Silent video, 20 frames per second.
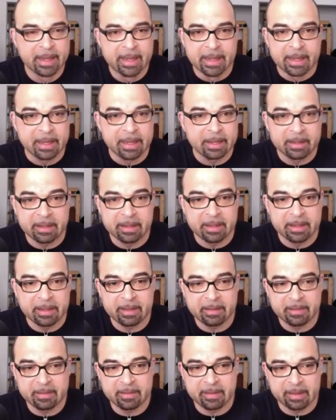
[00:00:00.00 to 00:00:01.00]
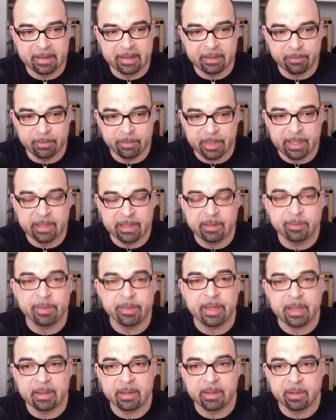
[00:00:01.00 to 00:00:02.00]
it really
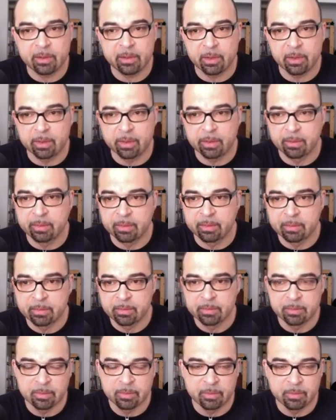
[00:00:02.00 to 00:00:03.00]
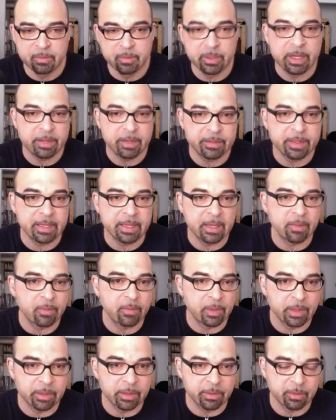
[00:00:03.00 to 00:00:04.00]
depended on whatever they
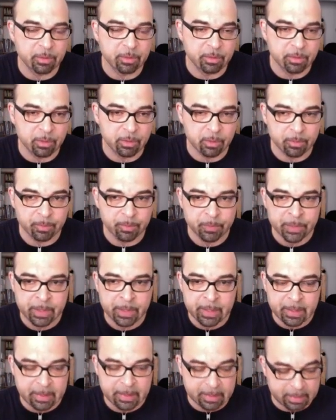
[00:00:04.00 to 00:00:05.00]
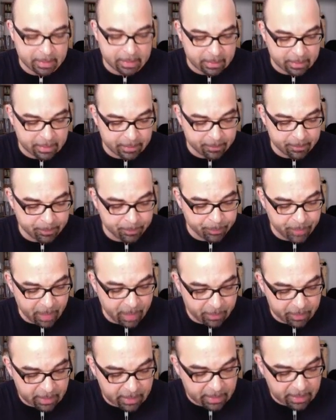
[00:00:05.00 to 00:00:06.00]
wanted to do.
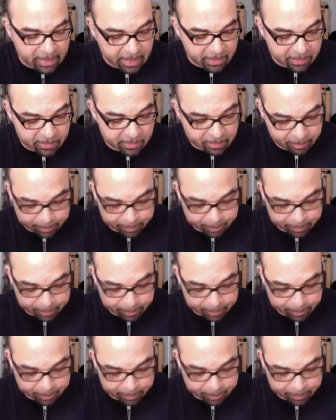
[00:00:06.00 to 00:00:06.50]
Nevertheless,